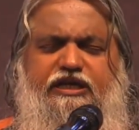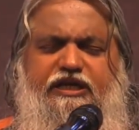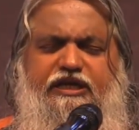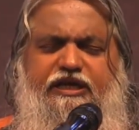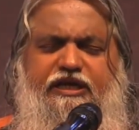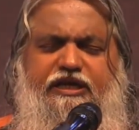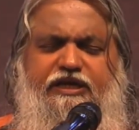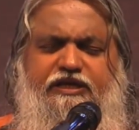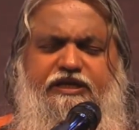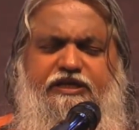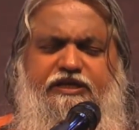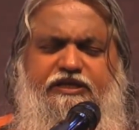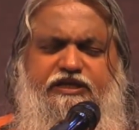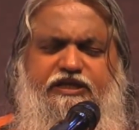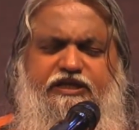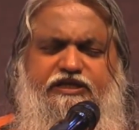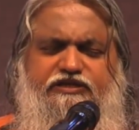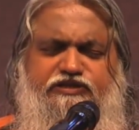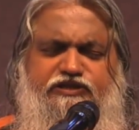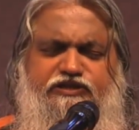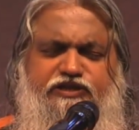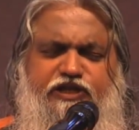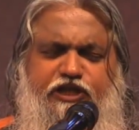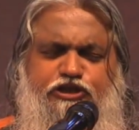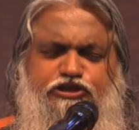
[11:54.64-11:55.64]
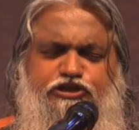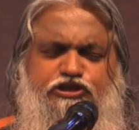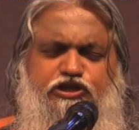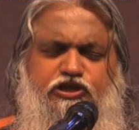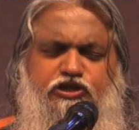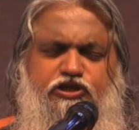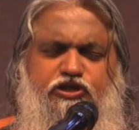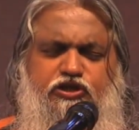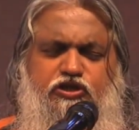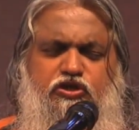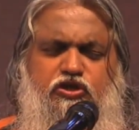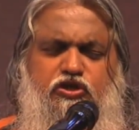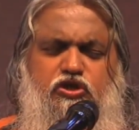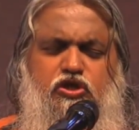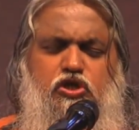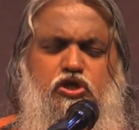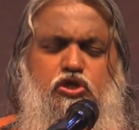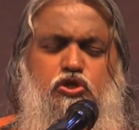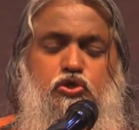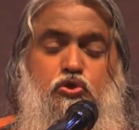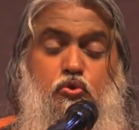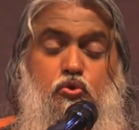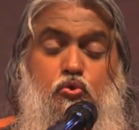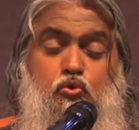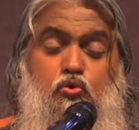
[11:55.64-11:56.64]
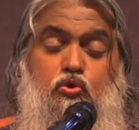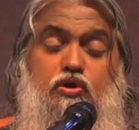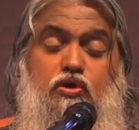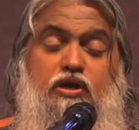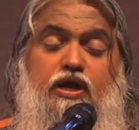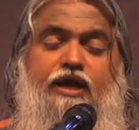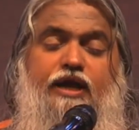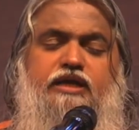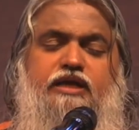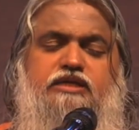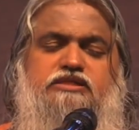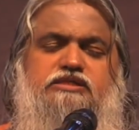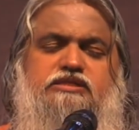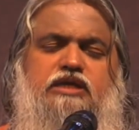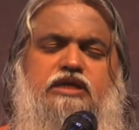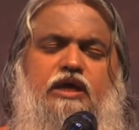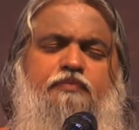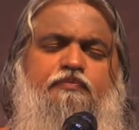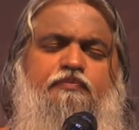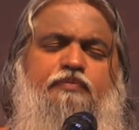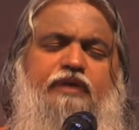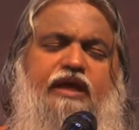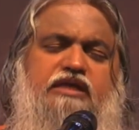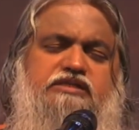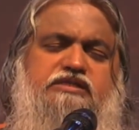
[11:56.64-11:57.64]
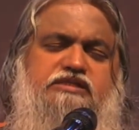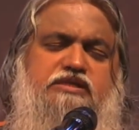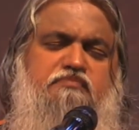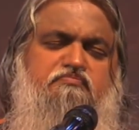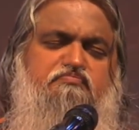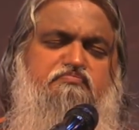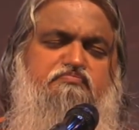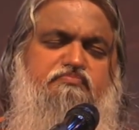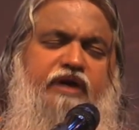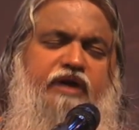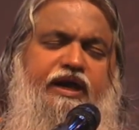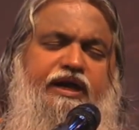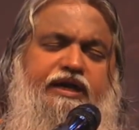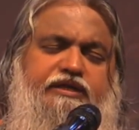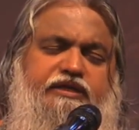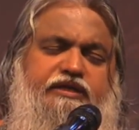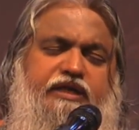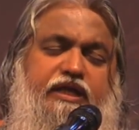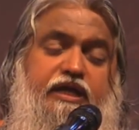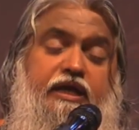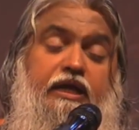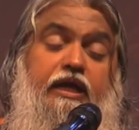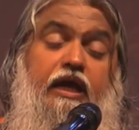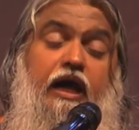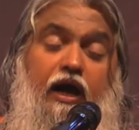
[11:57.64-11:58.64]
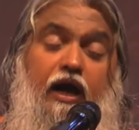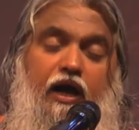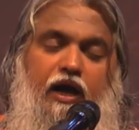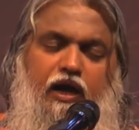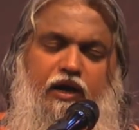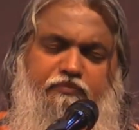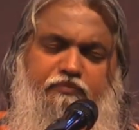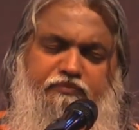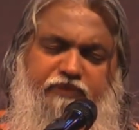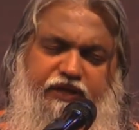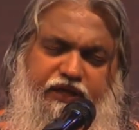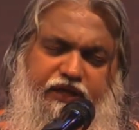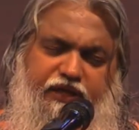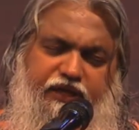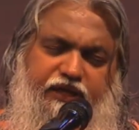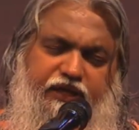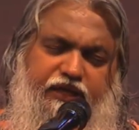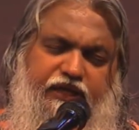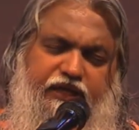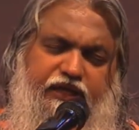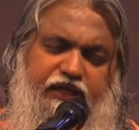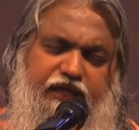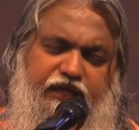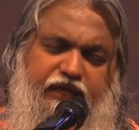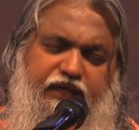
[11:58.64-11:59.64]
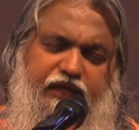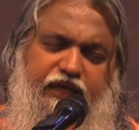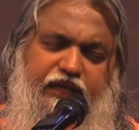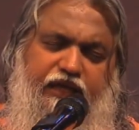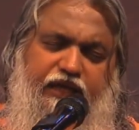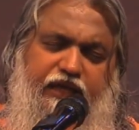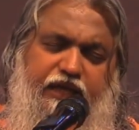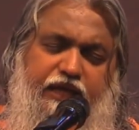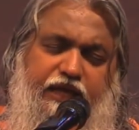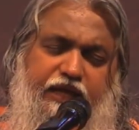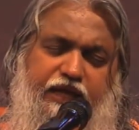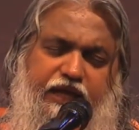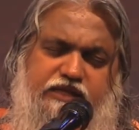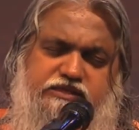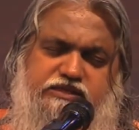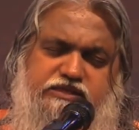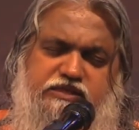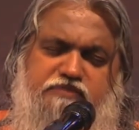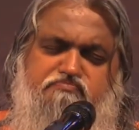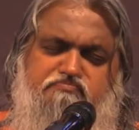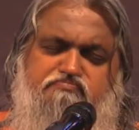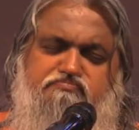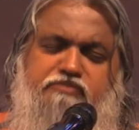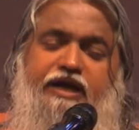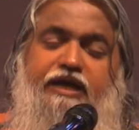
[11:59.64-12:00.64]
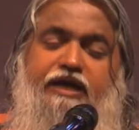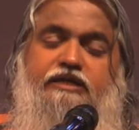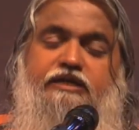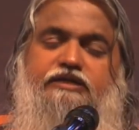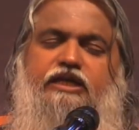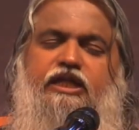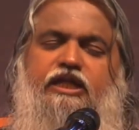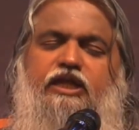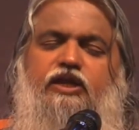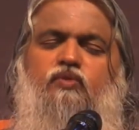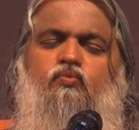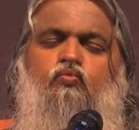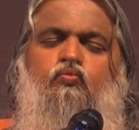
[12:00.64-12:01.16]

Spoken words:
in this nation to rise up as a mighty army, as a mighty